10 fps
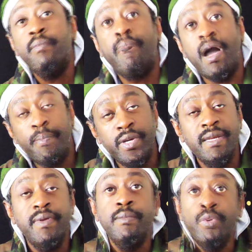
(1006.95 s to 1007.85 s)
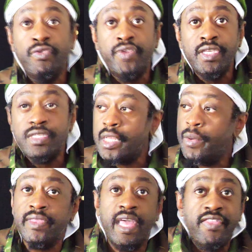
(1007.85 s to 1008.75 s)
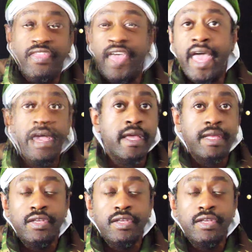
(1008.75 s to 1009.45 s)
by putting them in movies, knowing that that